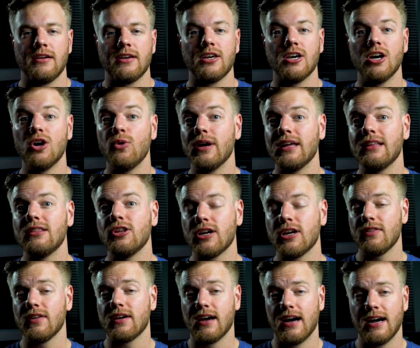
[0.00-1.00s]
go in,
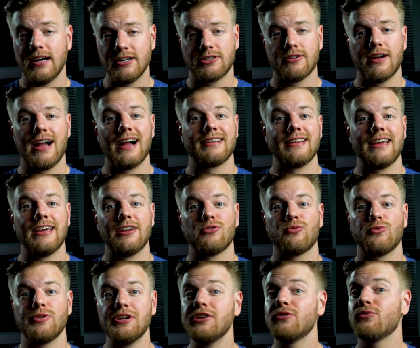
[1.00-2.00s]
the contract,
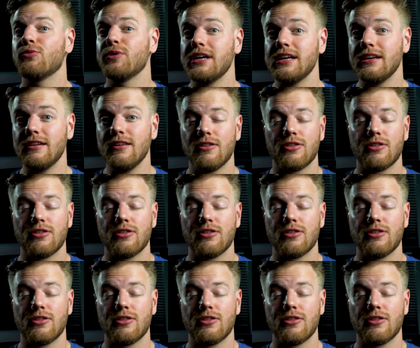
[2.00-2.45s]
and reread